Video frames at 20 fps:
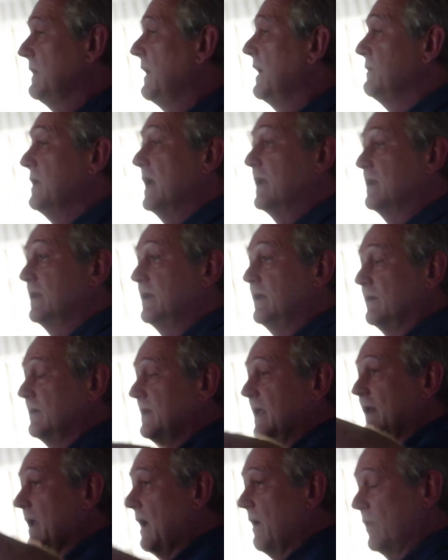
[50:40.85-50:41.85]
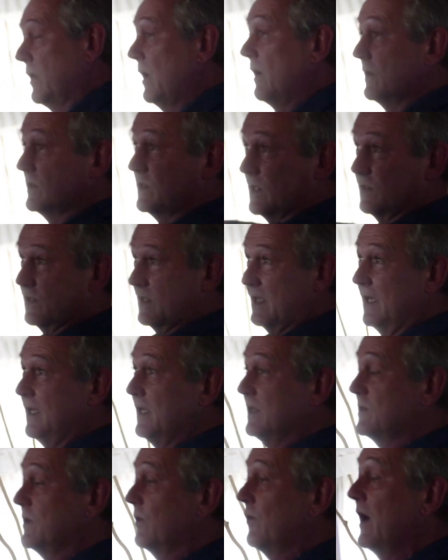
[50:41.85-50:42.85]
I, although I was as
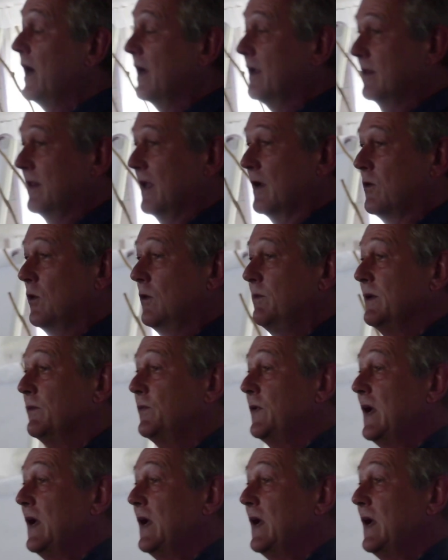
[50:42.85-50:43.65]
skinny as a rake, they called me